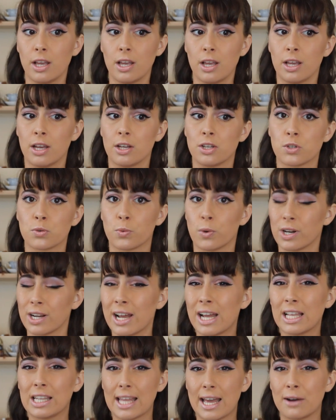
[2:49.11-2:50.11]
and what
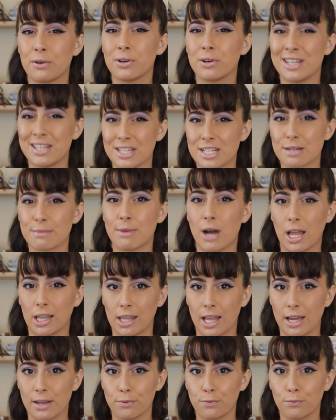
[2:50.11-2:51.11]
I allow into my
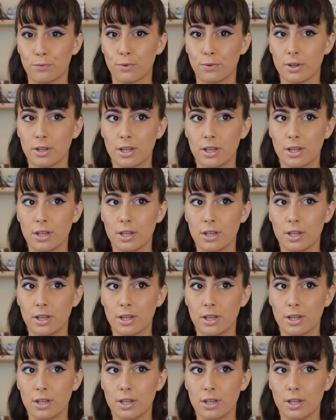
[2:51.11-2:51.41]
life.